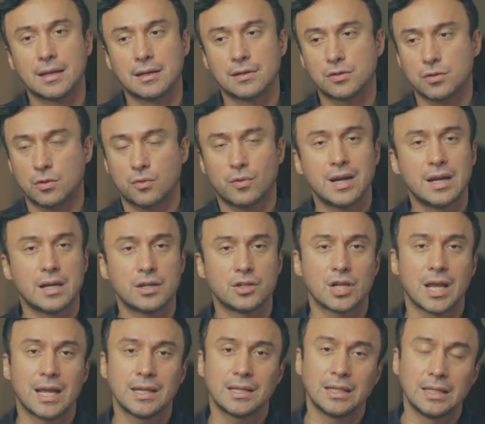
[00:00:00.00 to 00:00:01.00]
a syringe
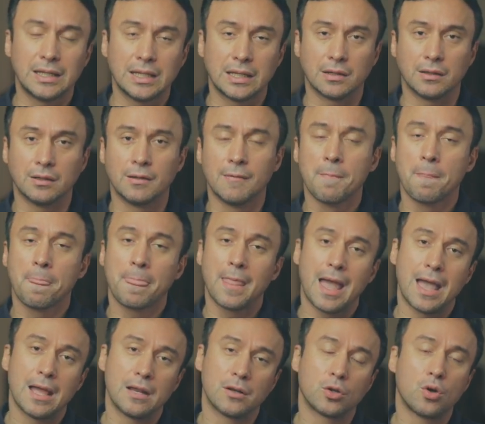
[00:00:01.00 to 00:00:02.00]
and a needle,
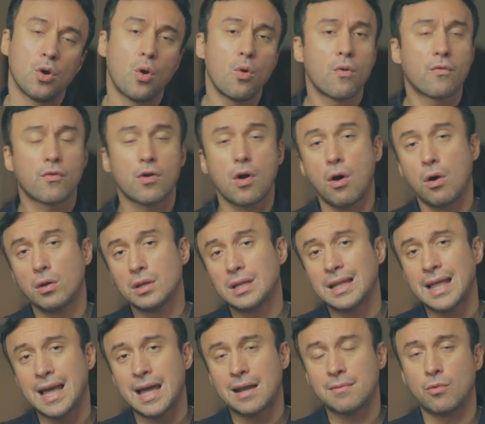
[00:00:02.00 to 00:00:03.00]
and go over all the
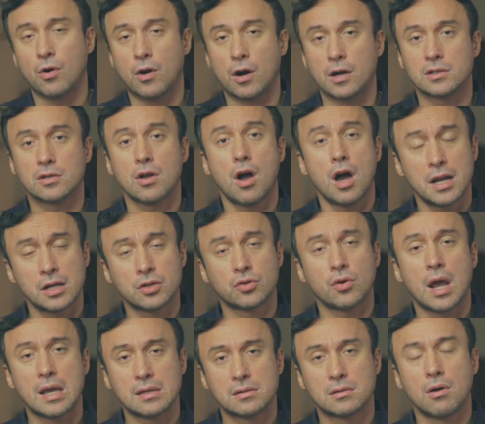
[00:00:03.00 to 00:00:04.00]
landmarks on a
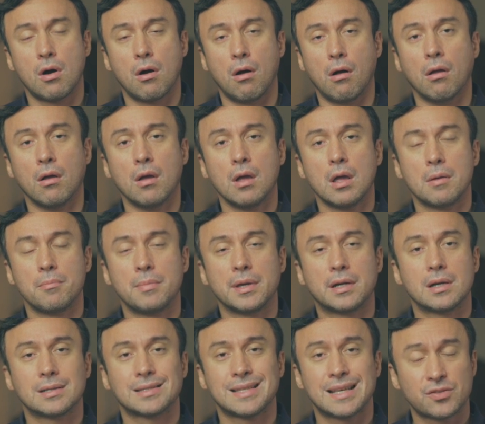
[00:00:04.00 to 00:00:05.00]
dry skull,
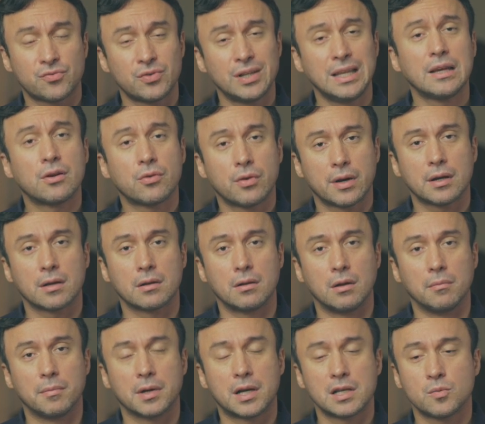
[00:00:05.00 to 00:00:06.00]
because that's really
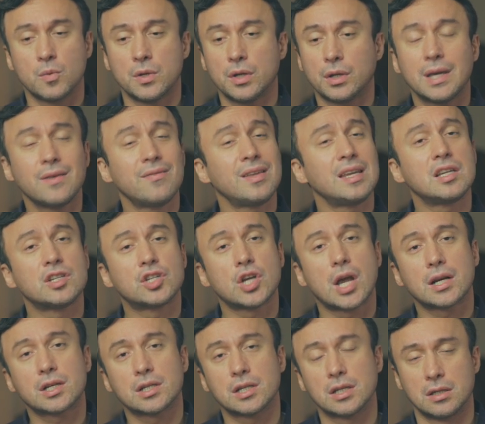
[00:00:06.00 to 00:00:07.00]
critical. Because when you give an
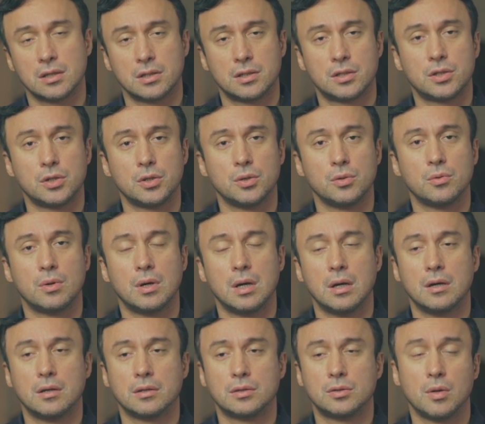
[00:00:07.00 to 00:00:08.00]
injection to
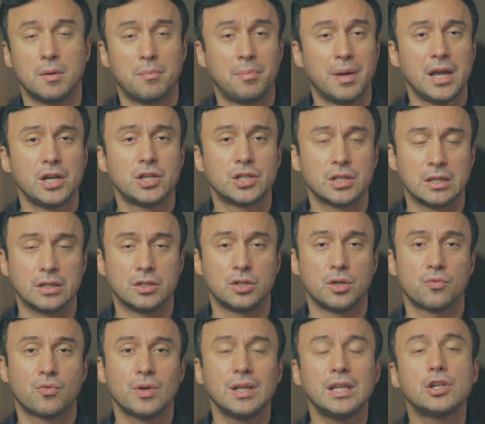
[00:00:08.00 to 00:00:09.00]
a patient,
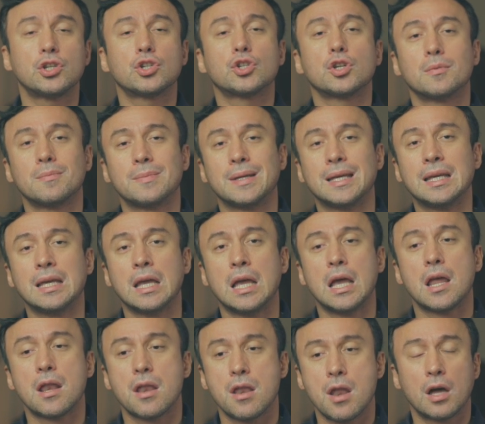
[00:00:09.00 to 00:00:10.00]
you really should be
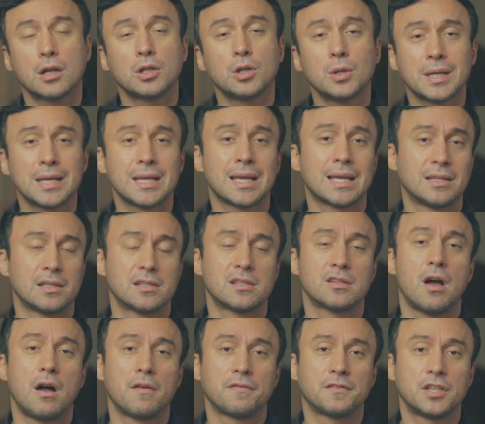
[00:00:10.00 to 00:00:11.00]
not looking at the
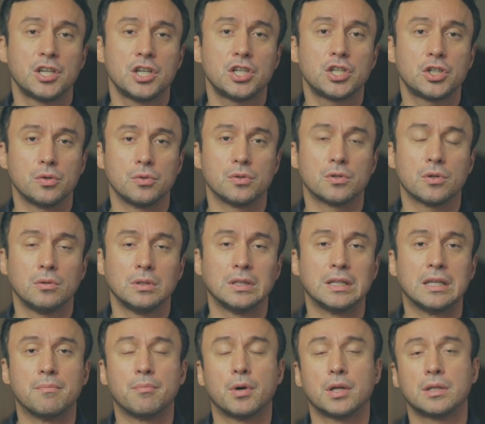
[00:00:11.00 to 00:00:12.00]
soft tissues
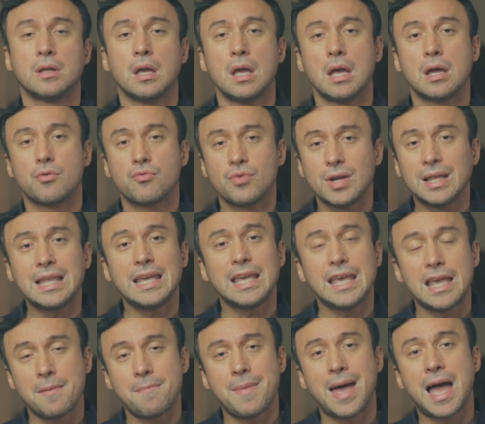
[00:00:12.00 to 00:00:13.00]
only, but
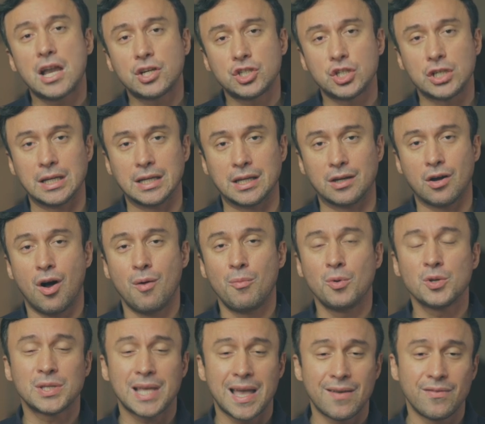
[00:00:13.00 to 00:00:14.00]
really imagining,
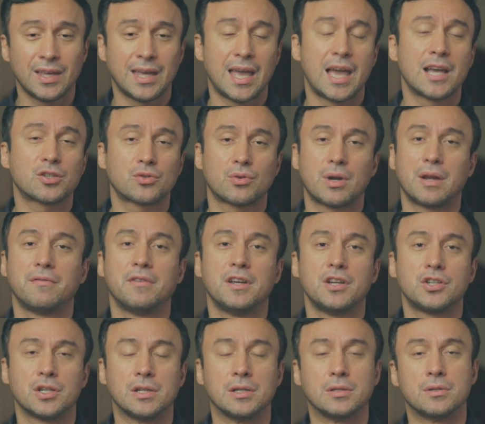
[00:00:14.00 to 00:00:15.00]
almost having x-ray
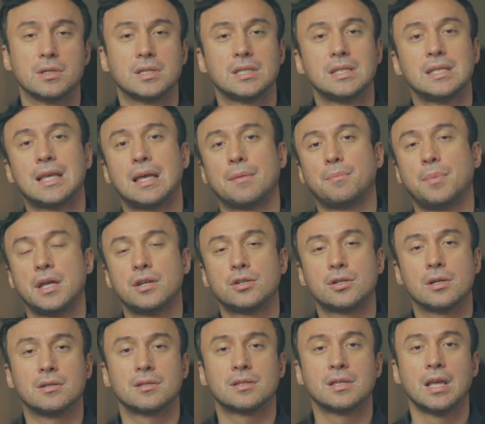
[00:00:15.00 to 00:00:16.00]
vision to see that
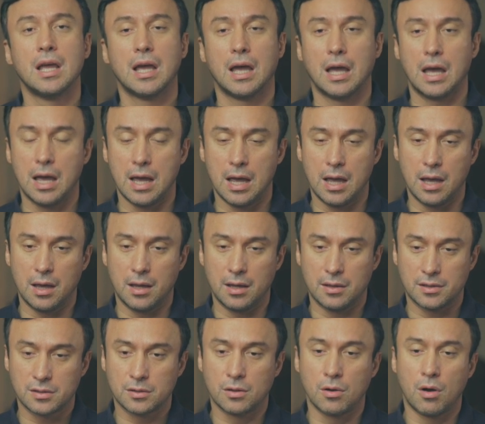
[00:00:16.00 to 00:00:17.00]
patient's
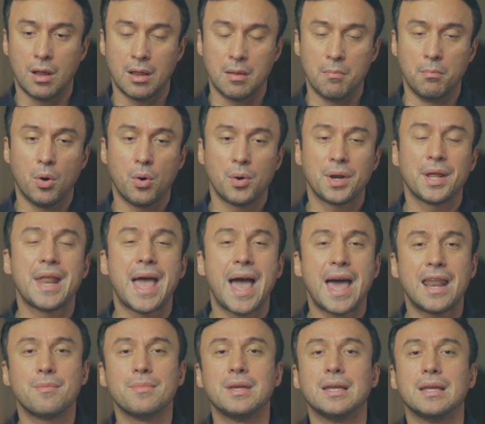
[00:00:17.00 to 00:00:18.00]
skull and bone
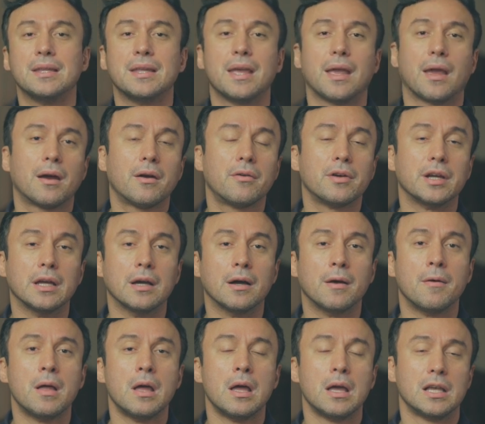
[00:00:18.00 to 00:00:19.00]
anatomy in the
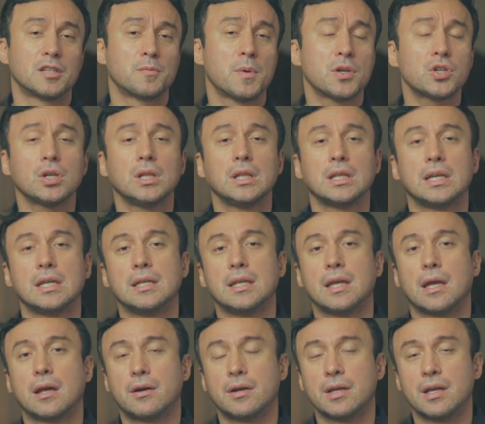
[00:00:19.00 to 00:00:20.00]
area, especially in
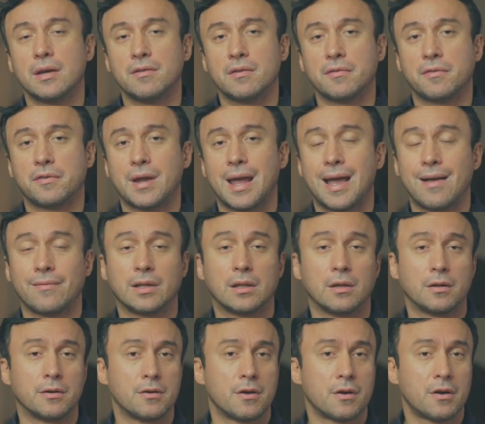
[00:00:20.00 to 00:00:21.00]
the area of
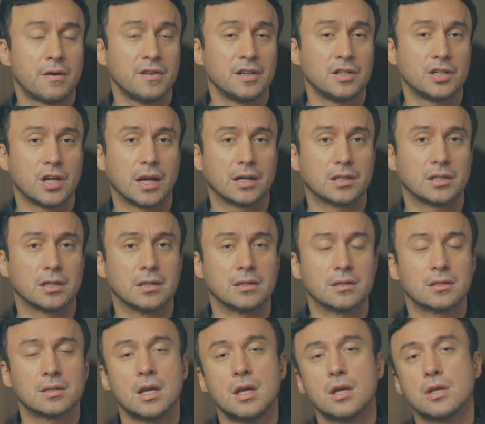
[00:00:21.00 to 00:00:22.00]
infraalveolar nerve
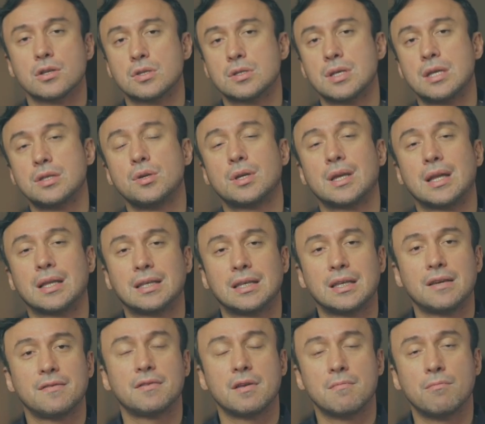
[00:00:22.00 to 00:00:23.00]
injections, so that you can
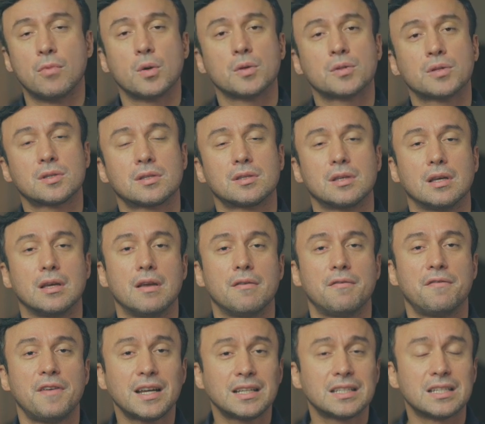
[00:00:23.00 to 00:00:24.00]
give the most
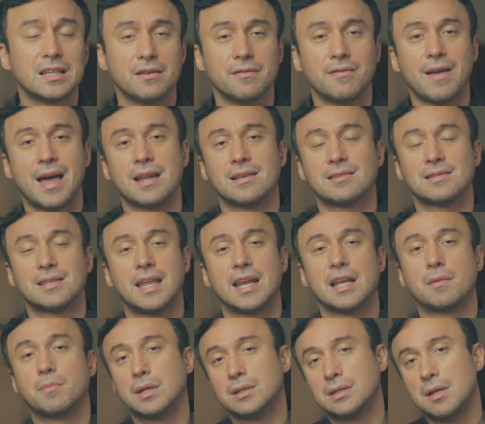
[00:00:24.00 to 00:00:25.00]
effective
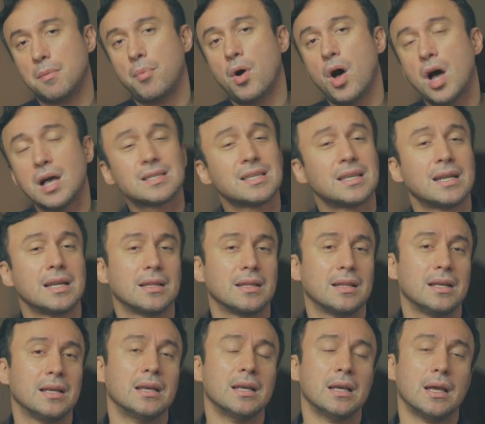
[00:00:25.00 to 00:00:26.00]
anesthetic by depositing
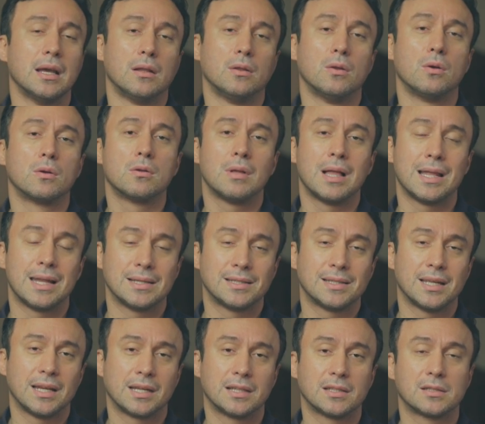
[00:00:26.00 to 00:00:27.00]
the local
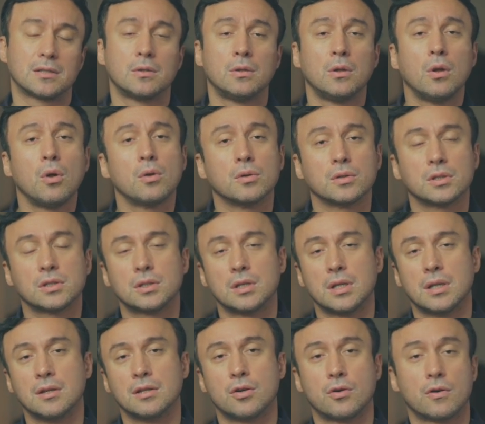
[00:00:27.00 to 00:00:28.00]
anesthetic as close to
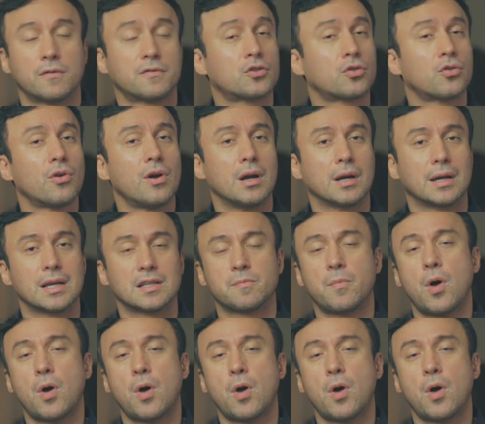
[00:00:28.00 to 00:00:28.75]
the nerve trunk as